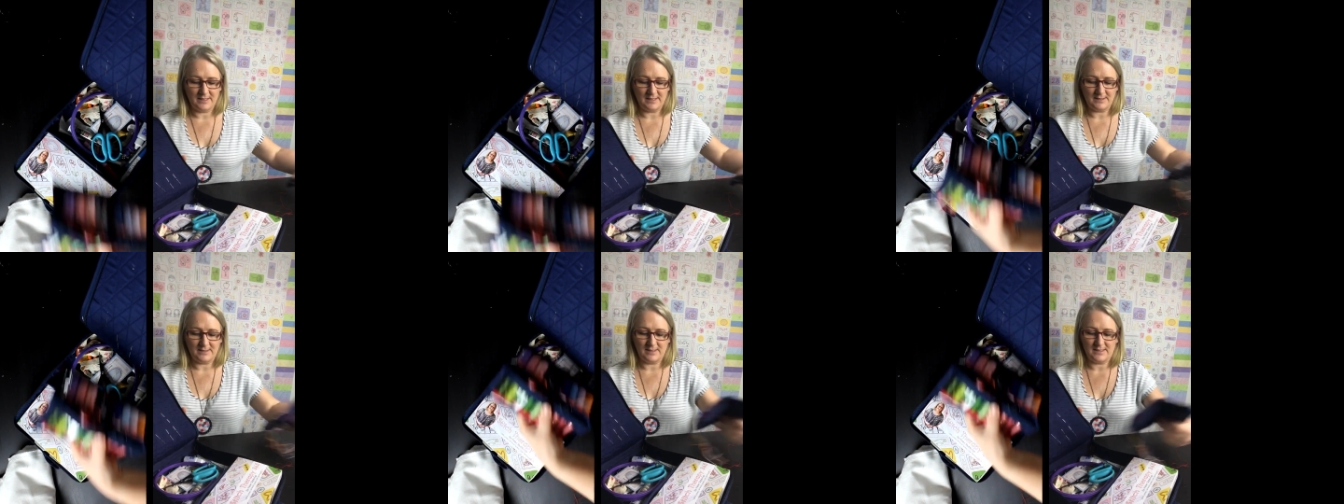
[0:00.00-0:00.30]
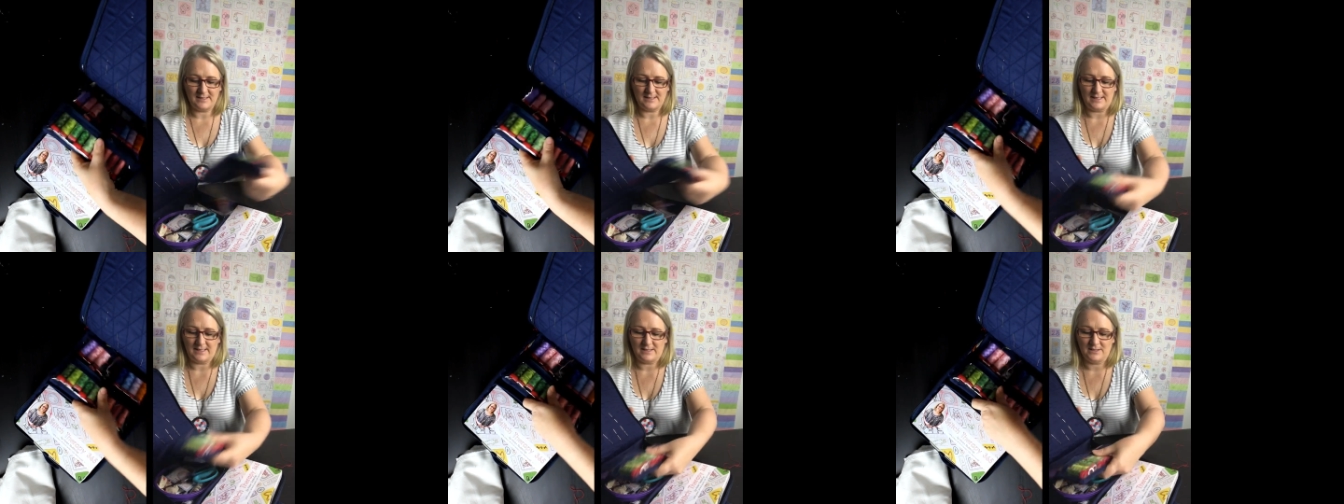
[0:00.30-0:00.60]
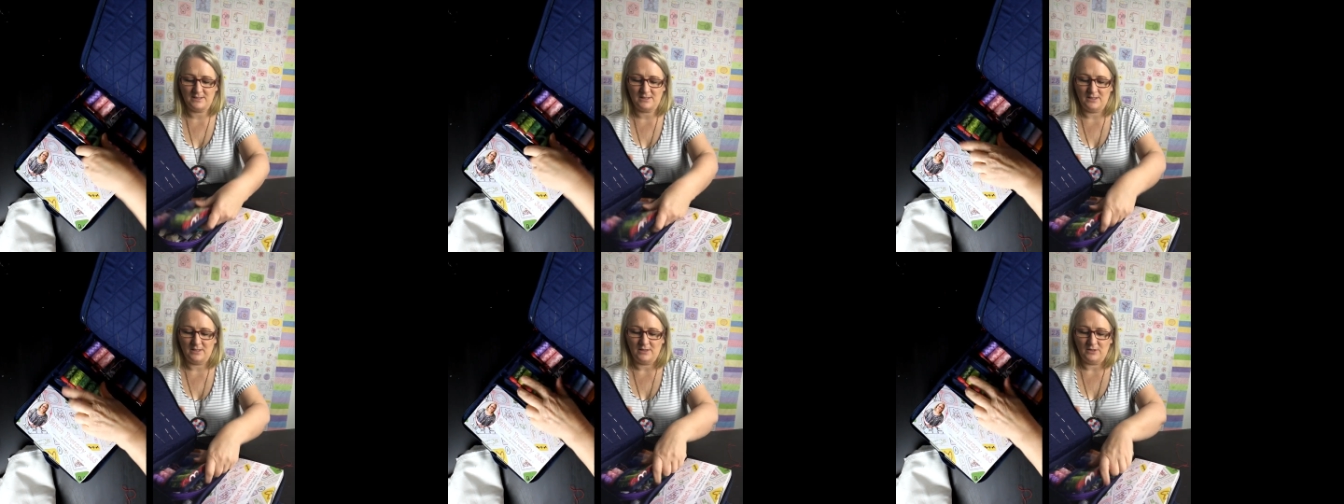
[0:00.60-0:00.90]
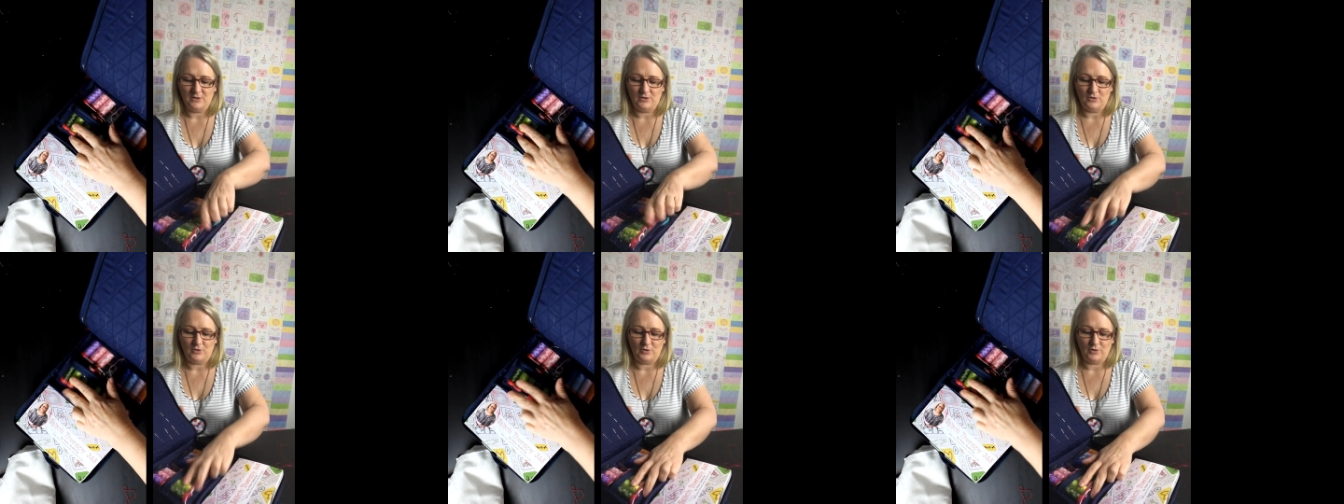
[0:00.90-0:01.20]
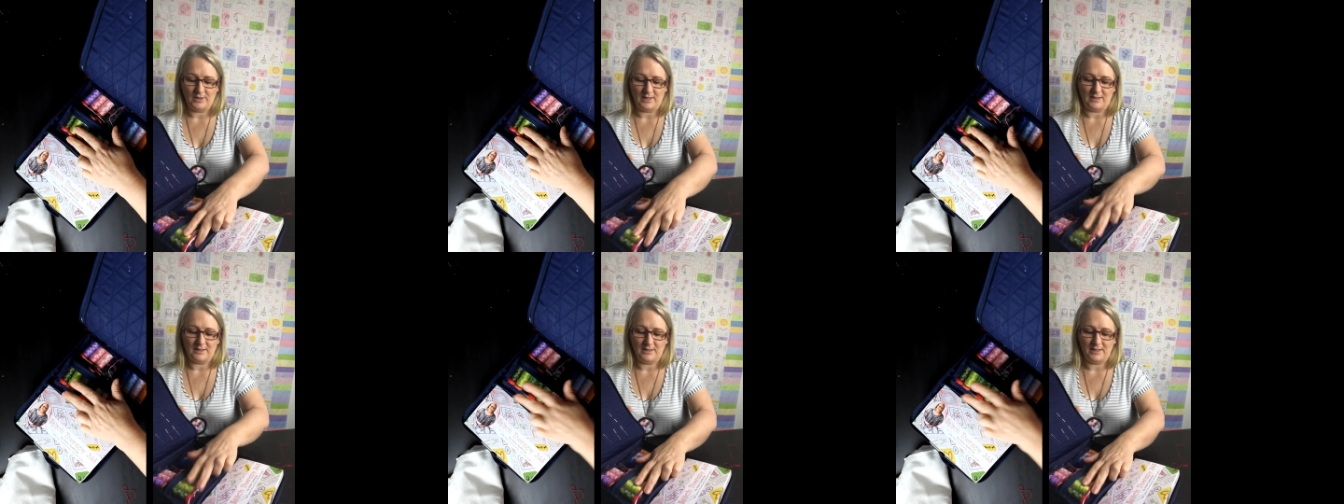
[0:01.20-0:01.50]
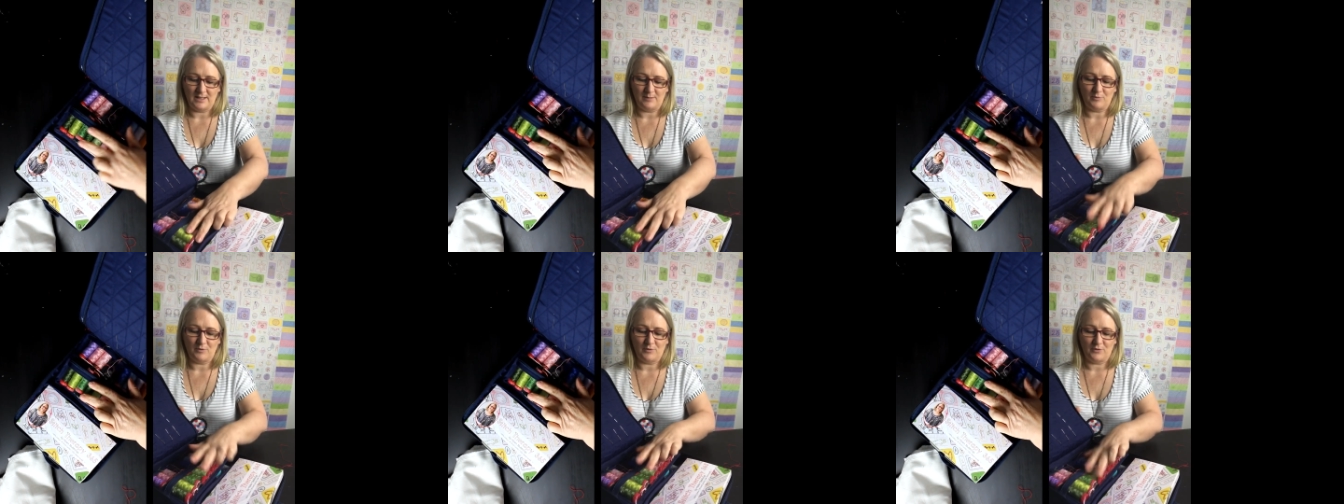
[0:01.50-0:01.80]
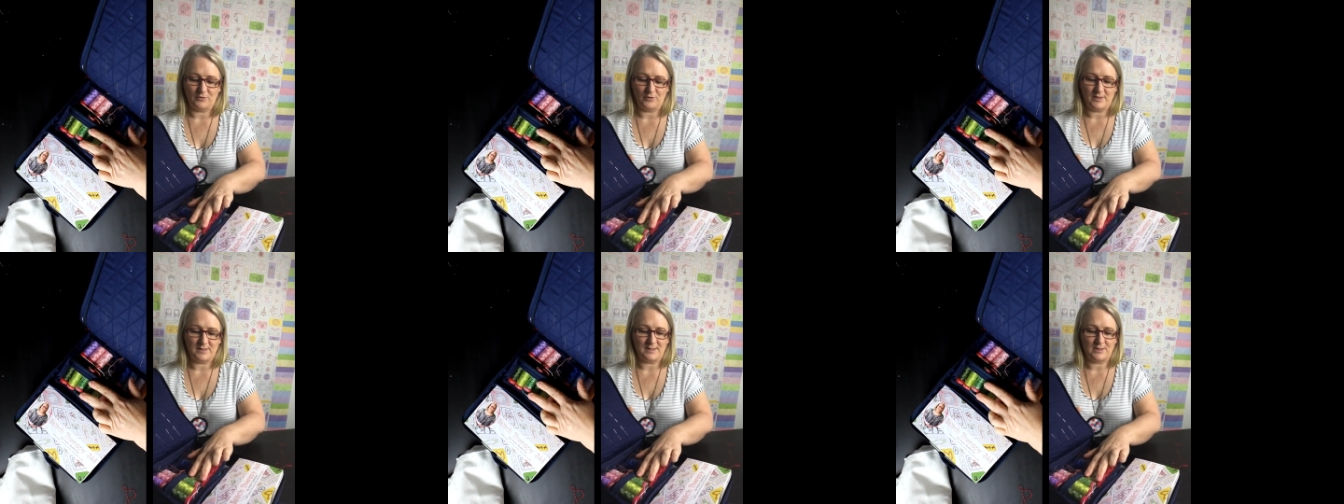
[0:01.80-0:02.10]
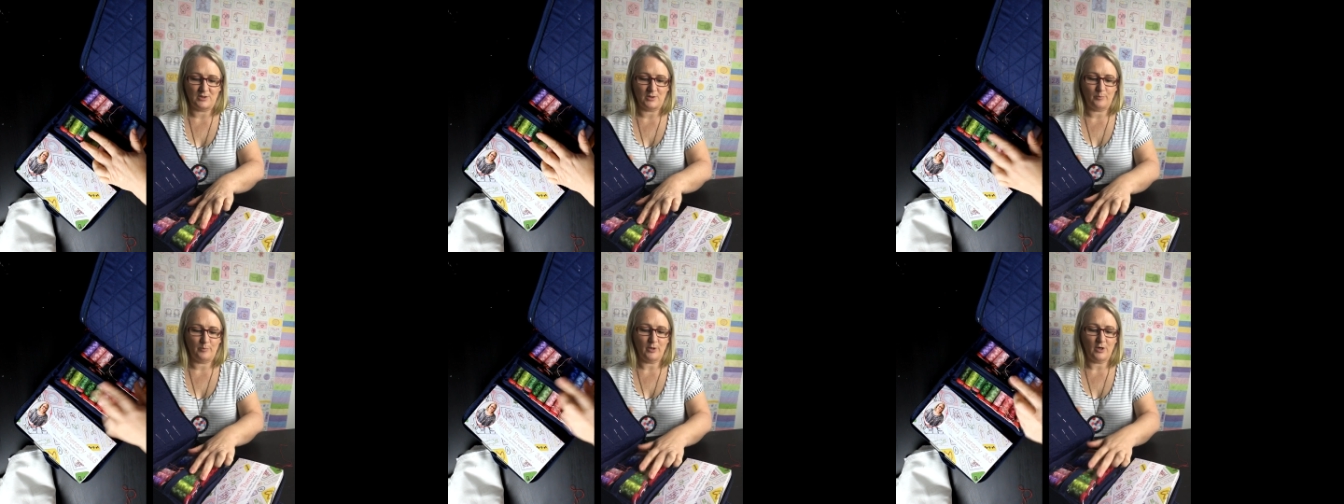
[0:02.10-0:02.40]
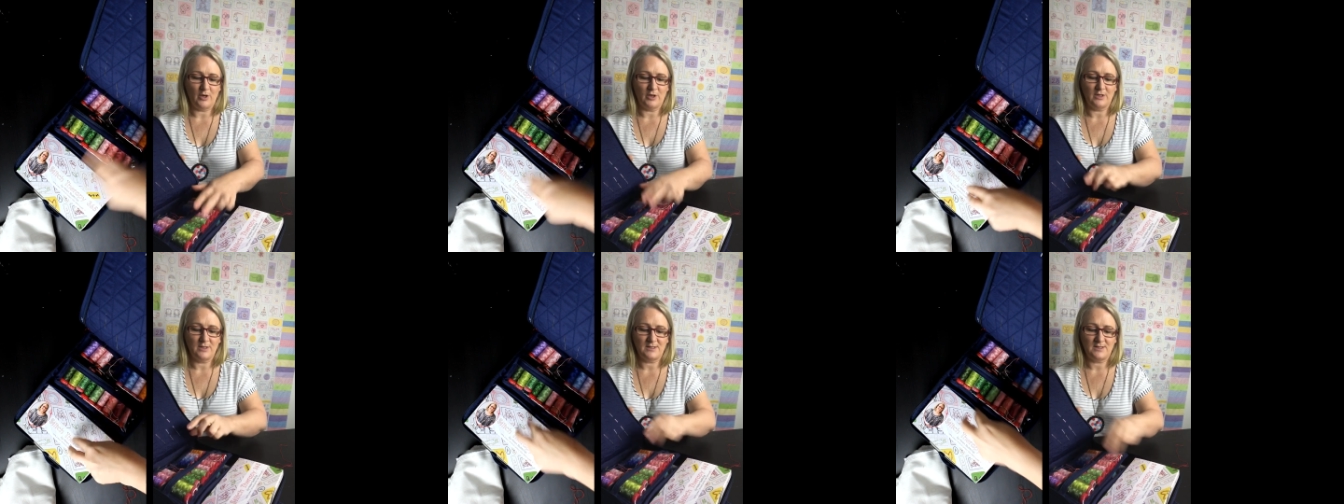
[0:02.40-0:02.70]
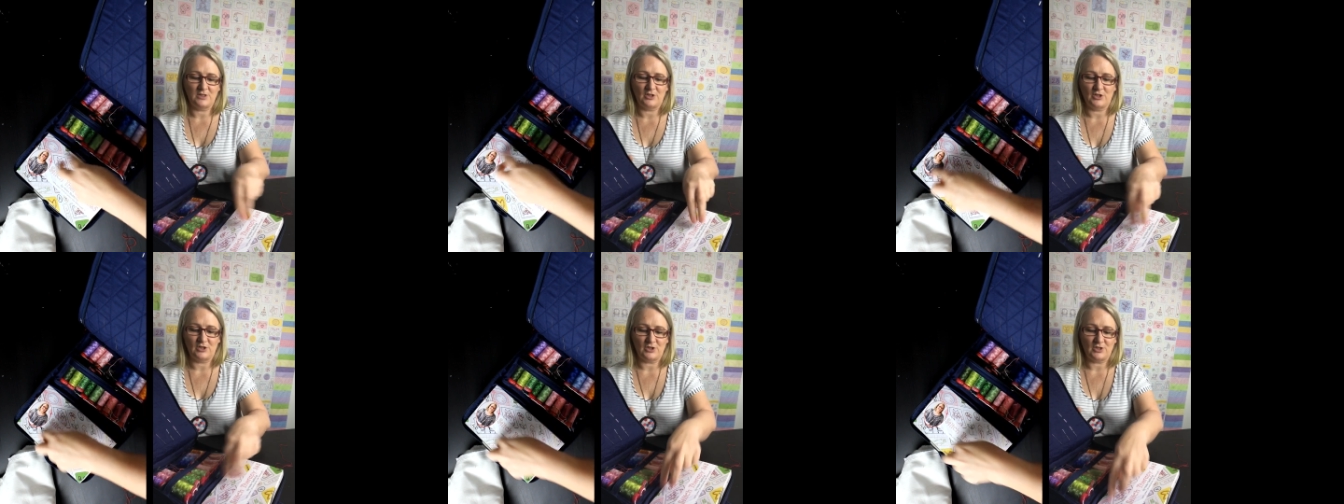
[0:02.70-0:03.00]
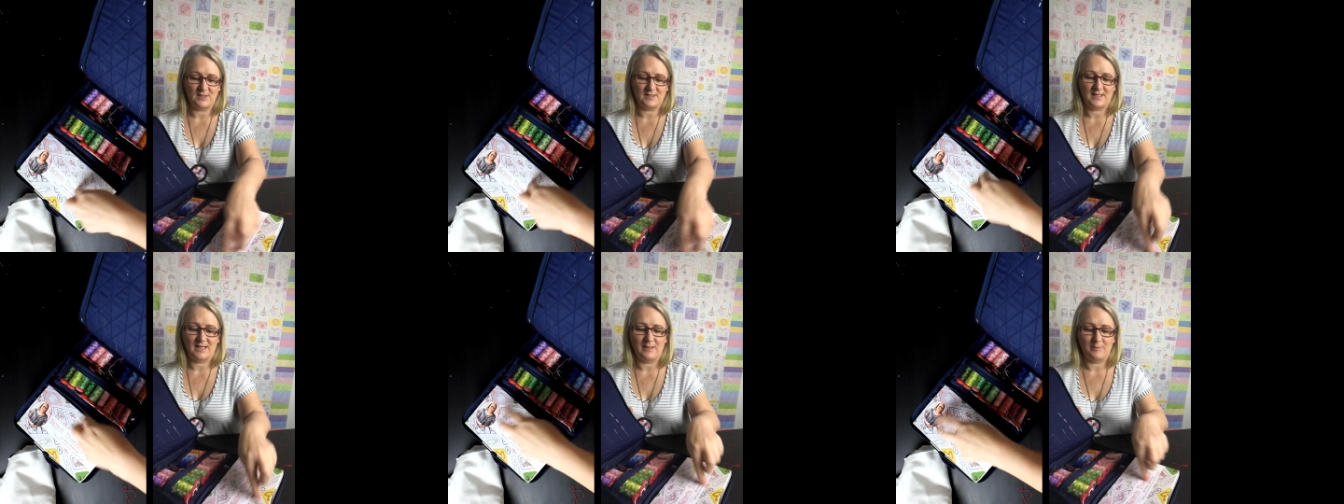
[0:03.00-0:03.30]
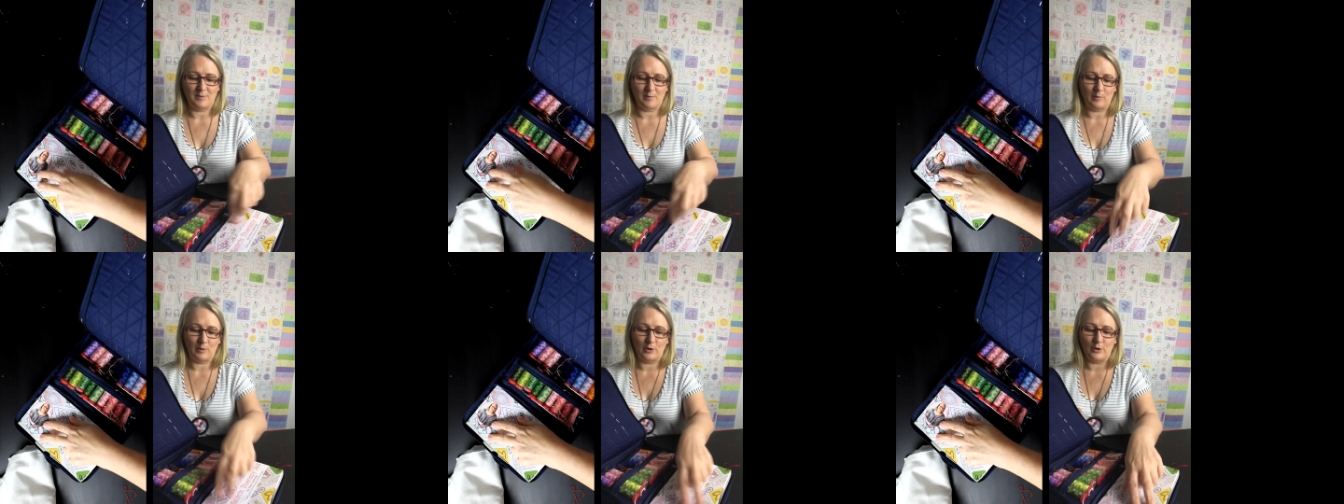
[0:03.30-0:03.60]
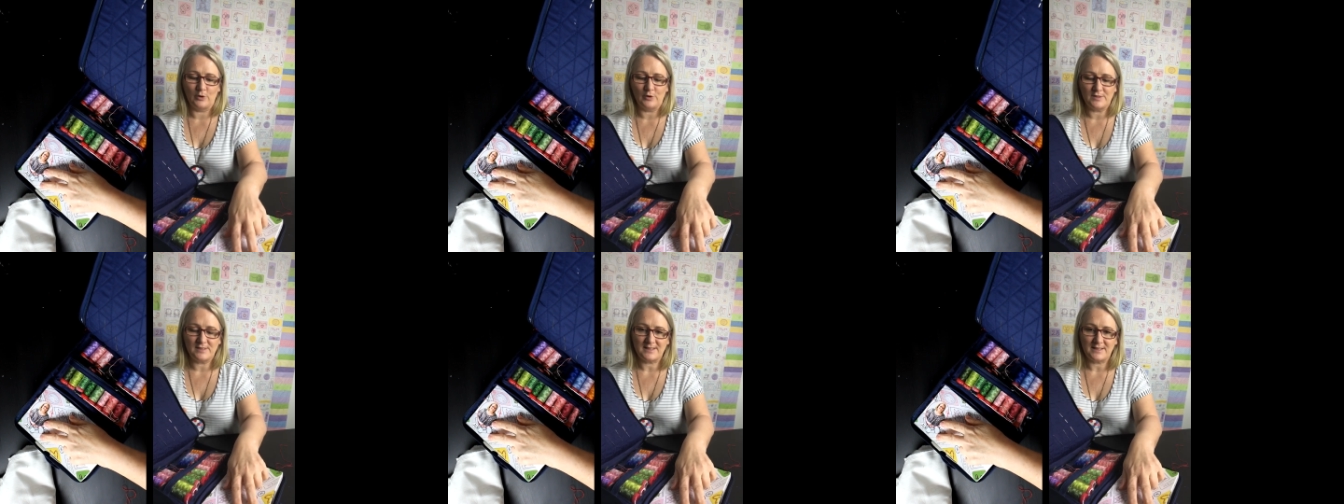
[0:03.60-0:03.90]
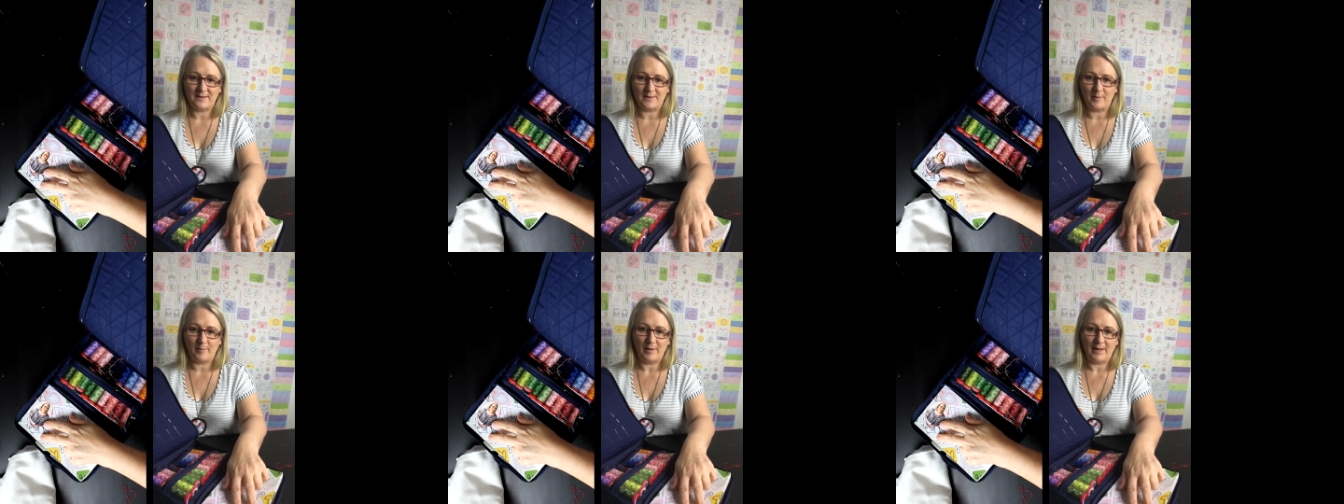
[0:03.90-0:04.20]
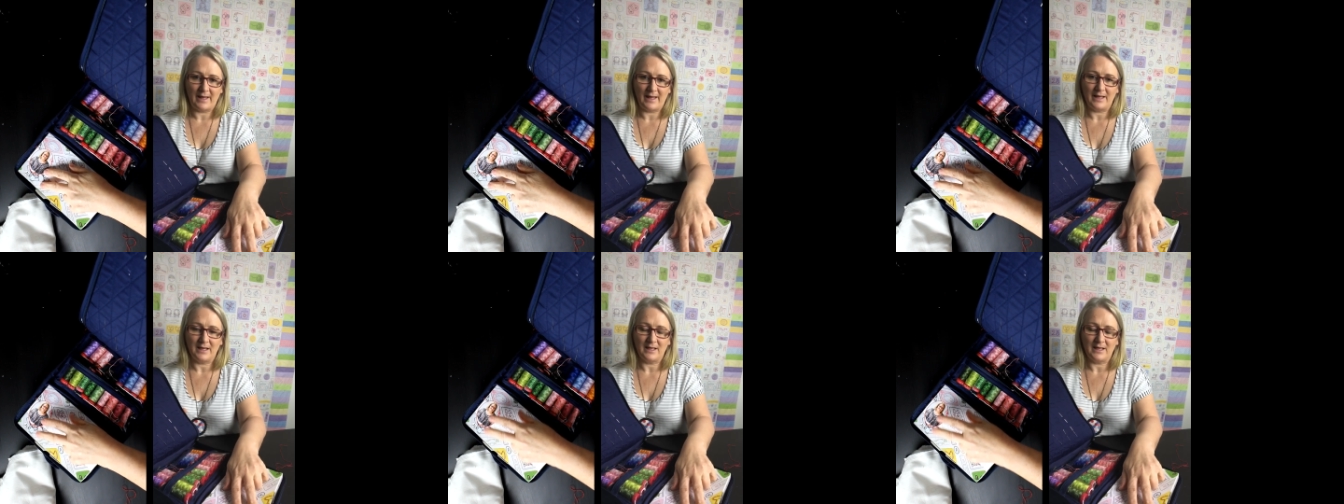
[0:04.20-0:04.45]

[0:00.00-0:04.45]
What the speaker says: As I said, you can keep your threads in your pockets, you can just keep them loose in the